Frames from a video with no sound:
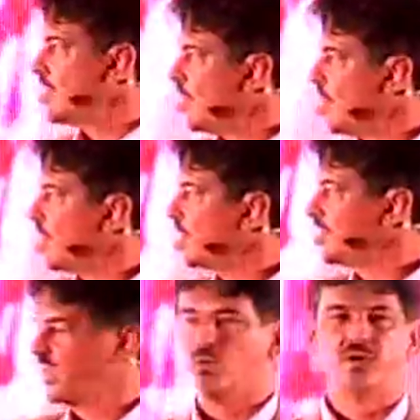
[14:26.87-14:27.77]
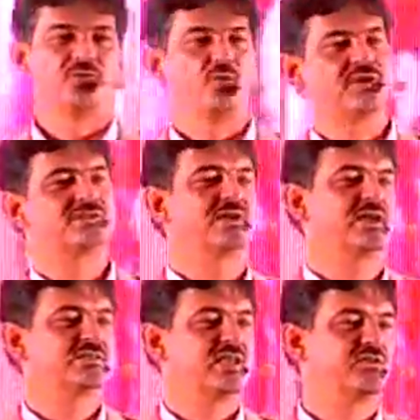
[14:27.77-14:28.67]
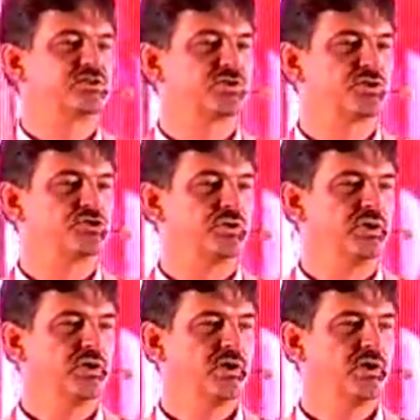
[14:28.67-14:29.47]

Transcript: or they will do a sight-saving surgery.